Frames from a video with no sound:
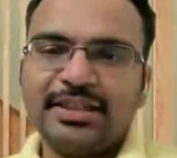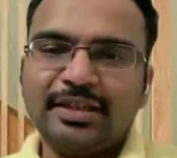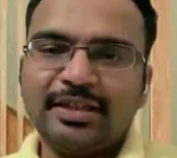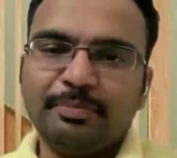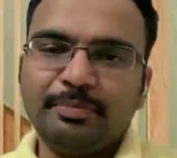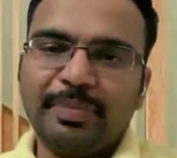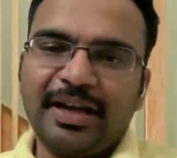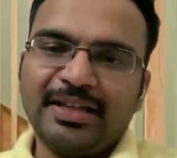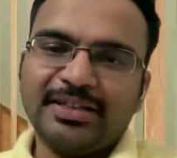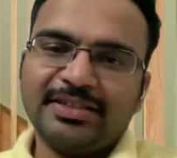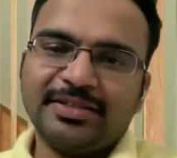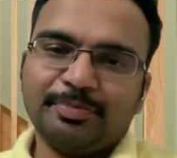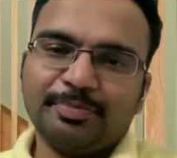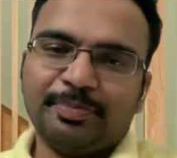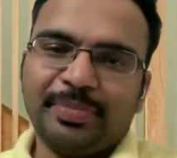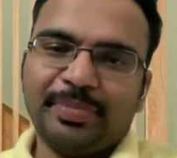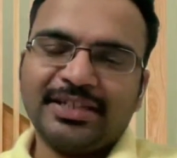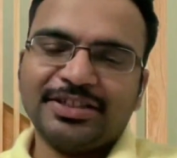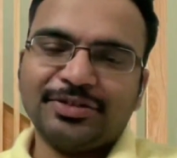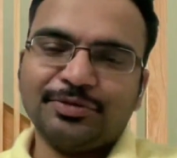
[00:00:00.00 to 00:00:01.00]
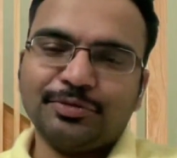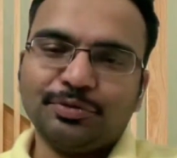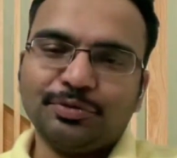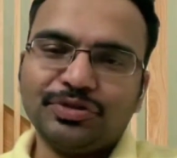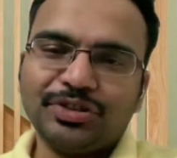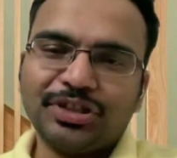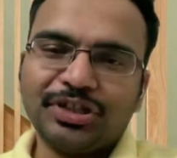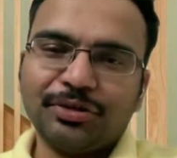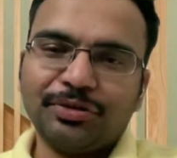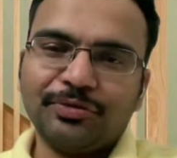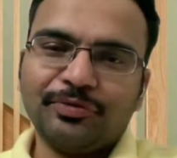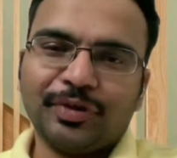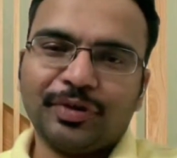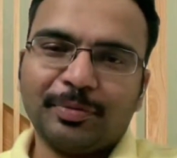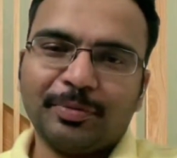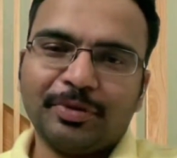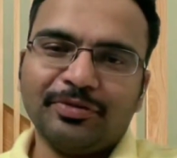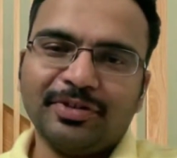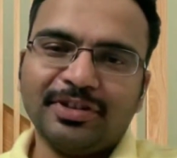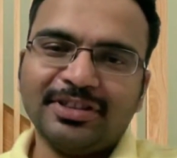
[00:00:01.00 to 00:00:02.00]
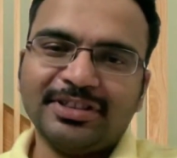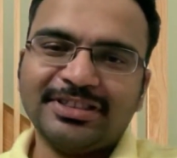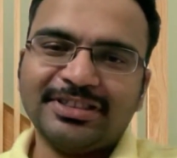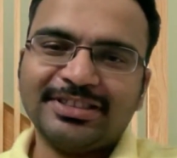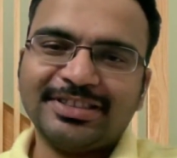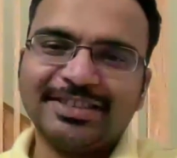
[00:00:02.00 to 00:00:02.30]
the passion oozing out from your words.